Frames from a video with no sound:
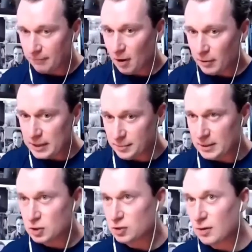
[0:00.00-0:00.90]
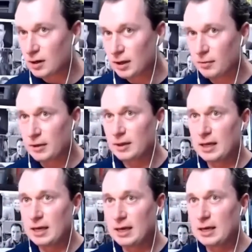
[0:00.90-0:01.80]
always been struggling with
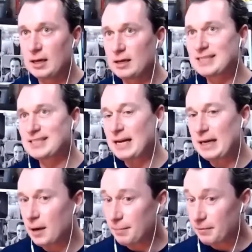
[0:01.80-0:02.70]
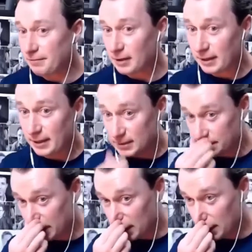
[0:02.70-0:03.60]
the setting up affiliates,
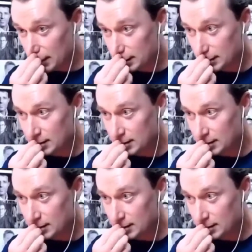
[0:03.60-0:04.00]
because